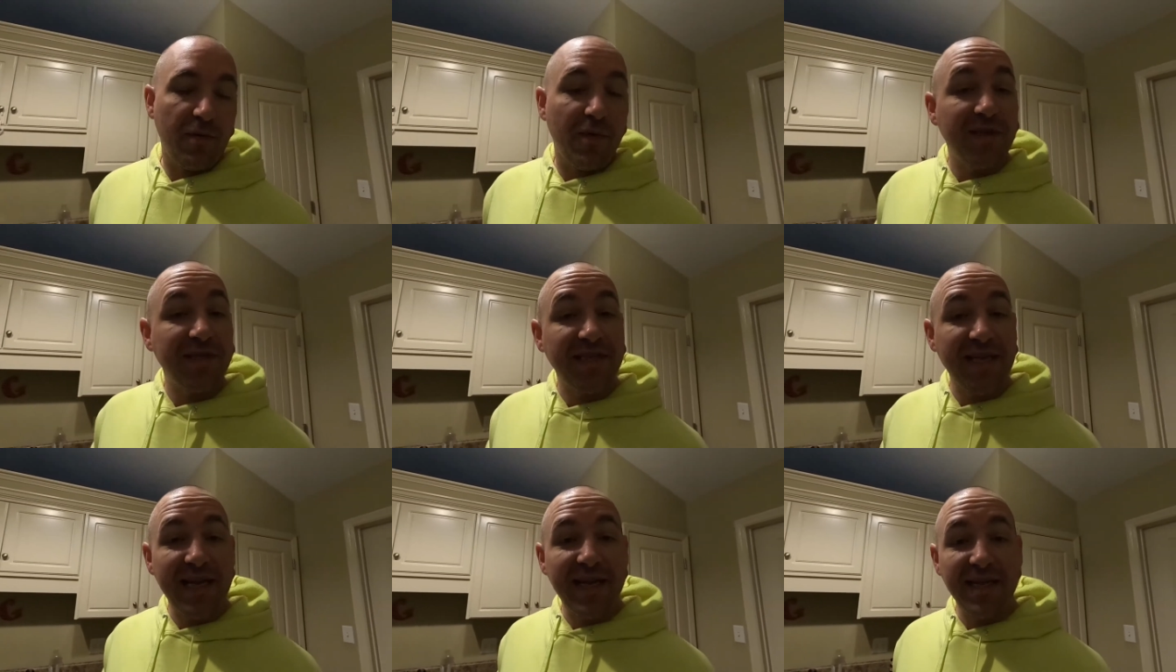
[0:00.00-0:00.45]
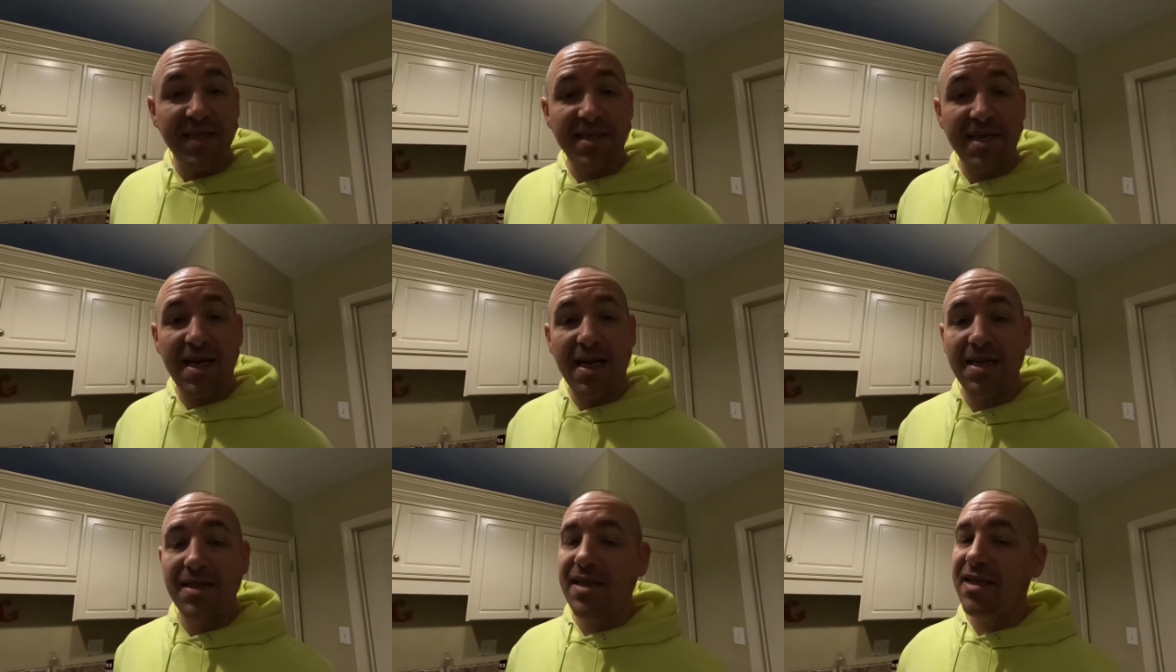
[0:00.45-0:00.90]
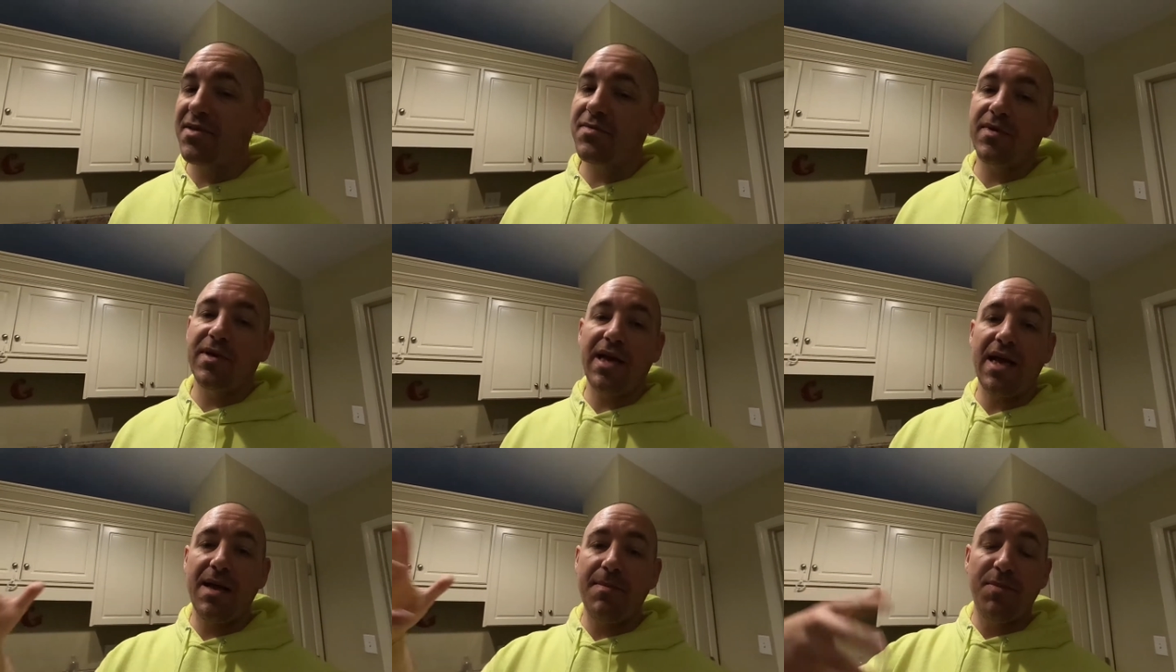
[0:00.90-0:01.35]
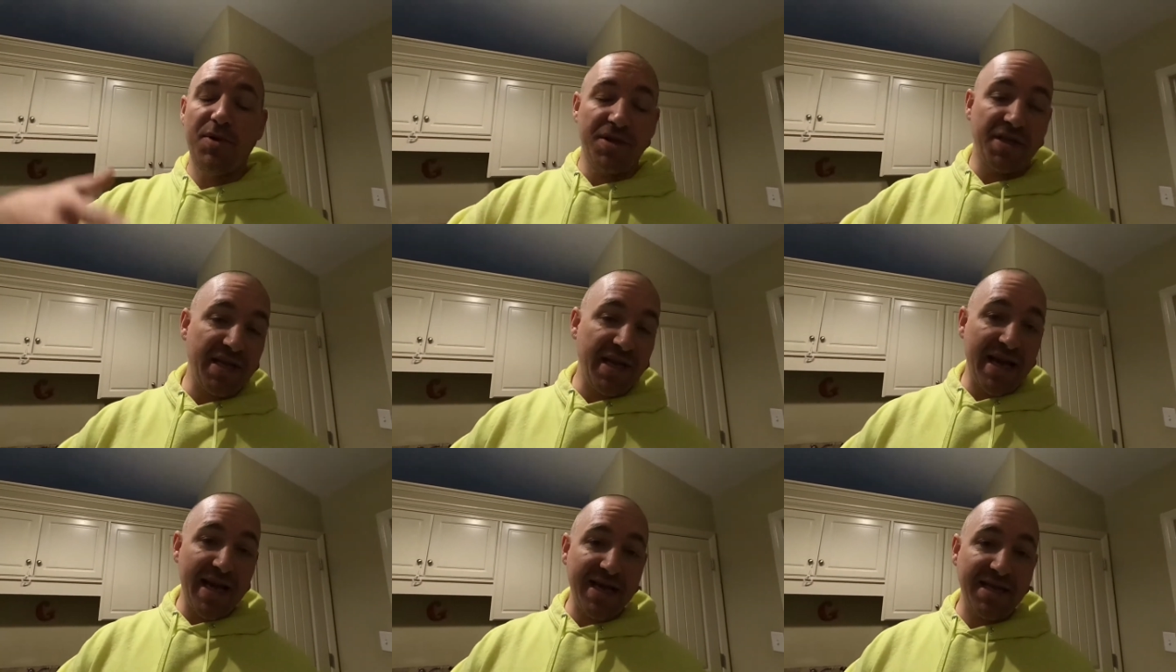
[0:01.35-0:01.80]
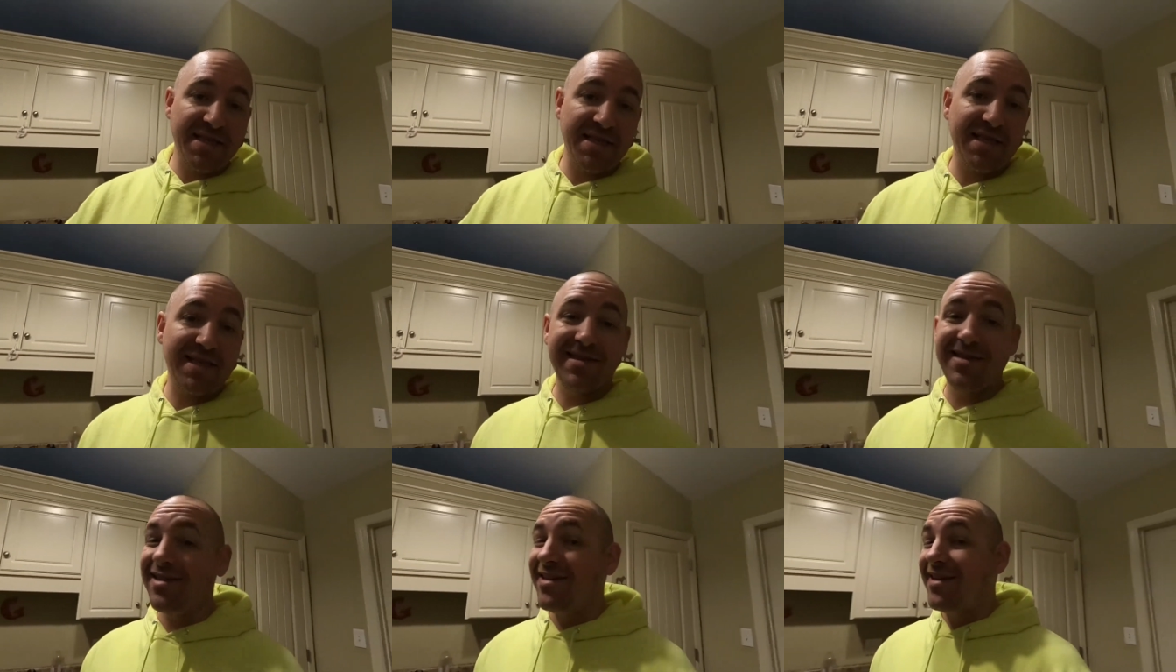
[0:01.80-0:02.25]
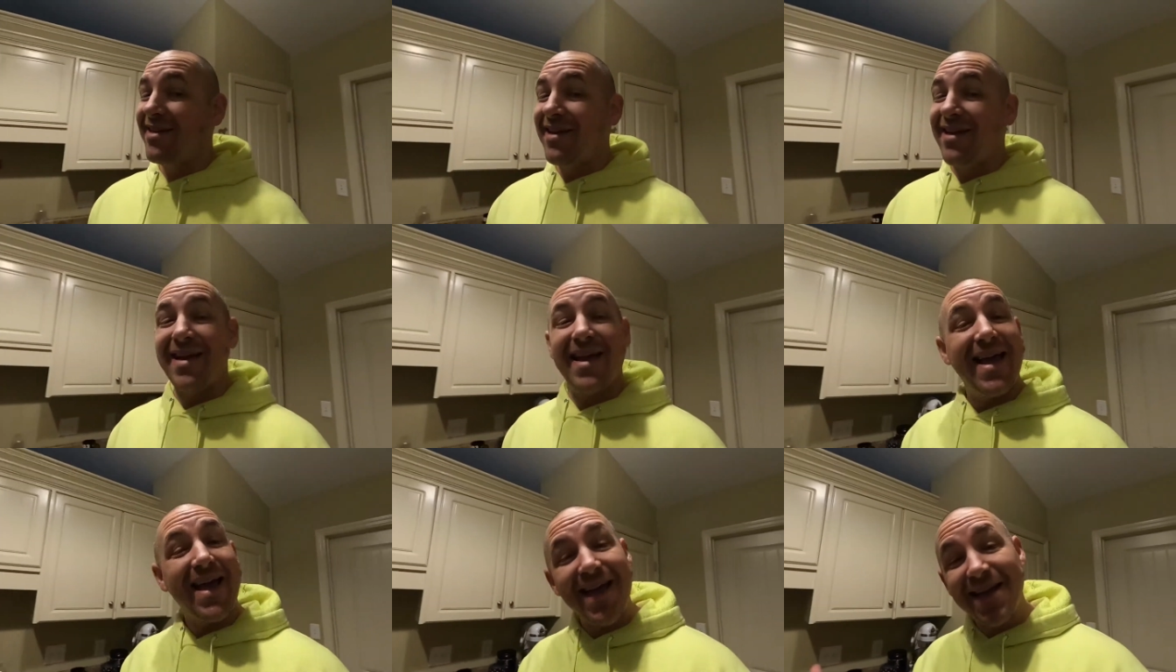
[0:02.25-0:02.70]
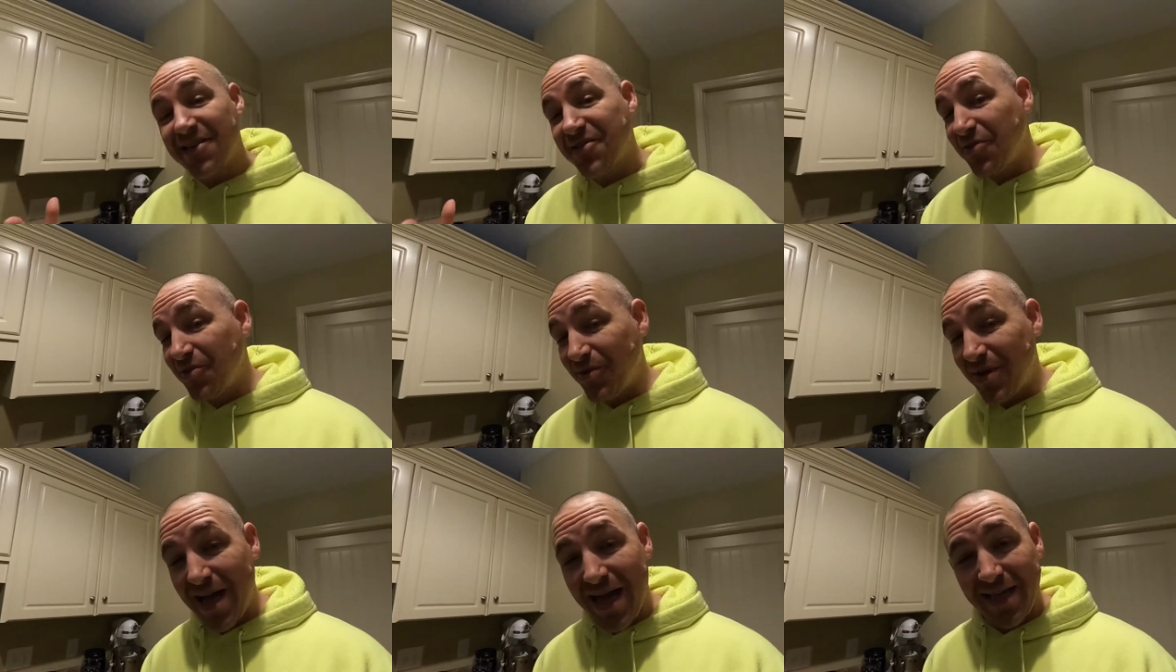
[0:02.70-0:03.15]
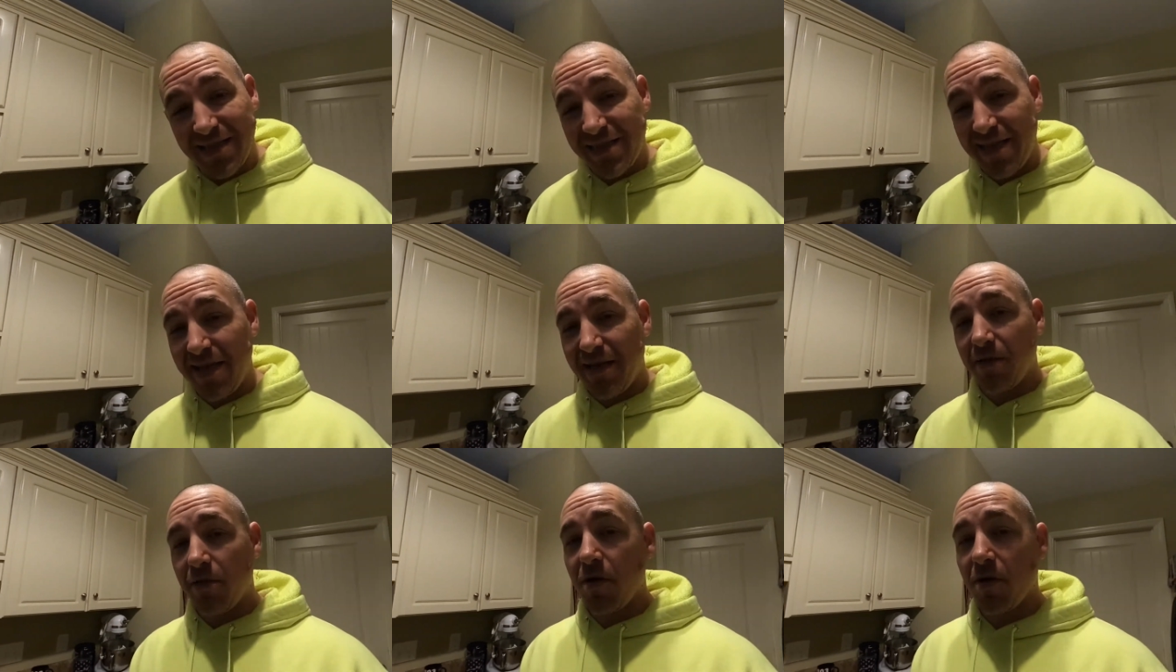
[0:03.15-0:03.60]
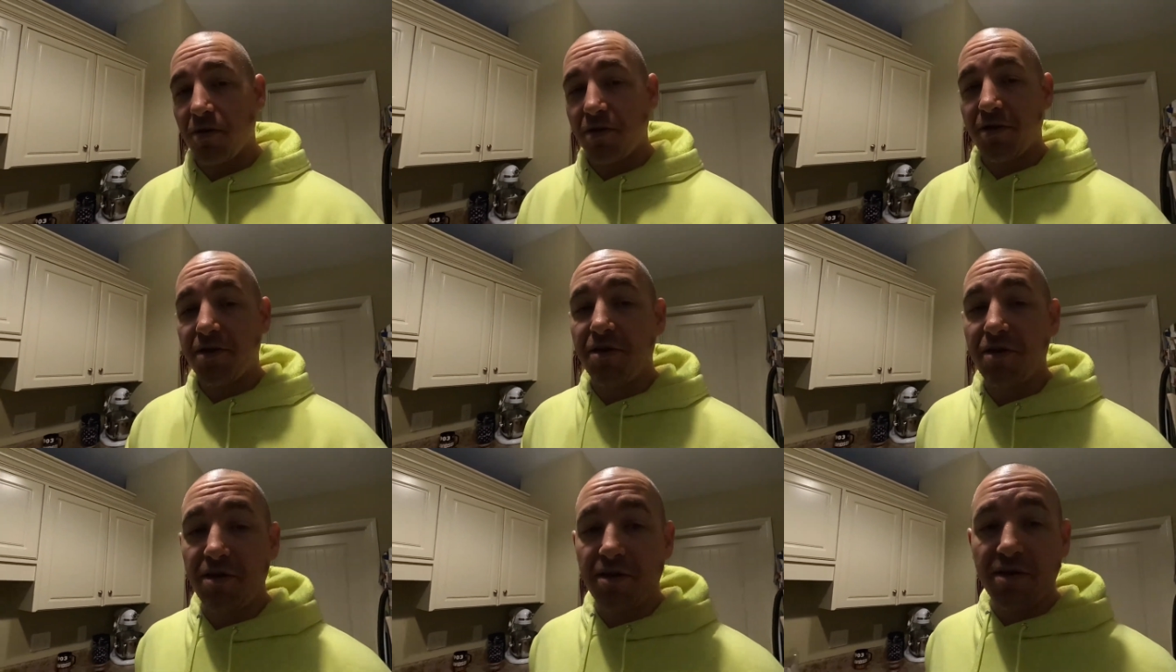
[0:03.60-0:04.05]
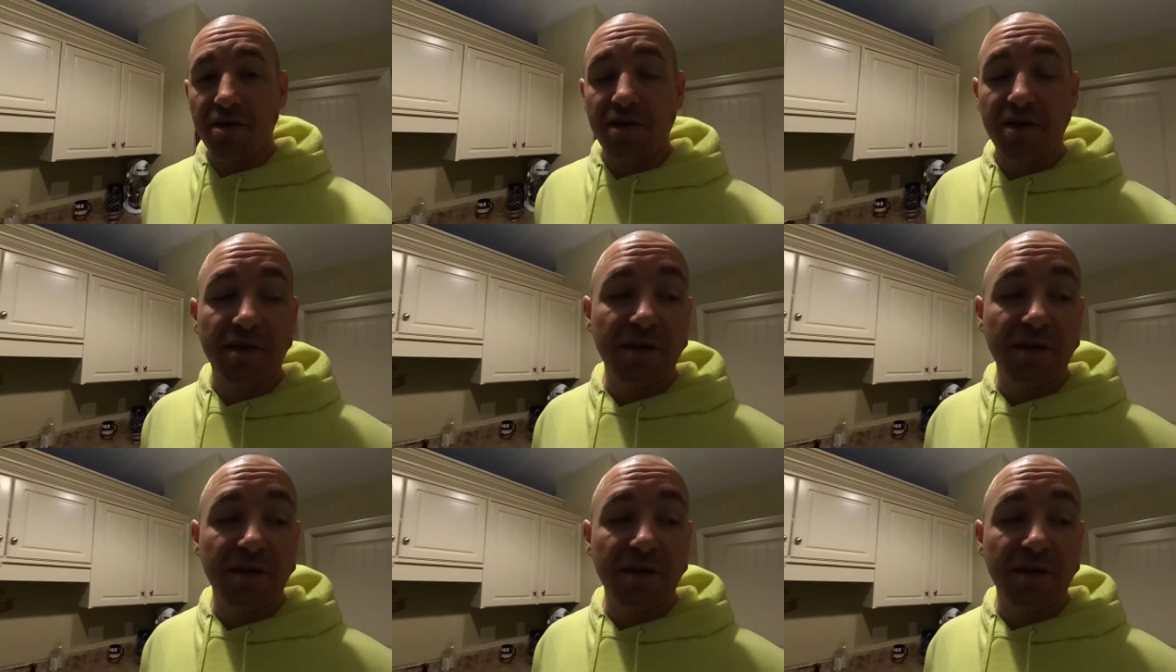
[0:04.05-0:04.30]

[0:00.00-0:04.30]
Once that gets hot, that's when I put the eggs in. Eggs do not take long to cook,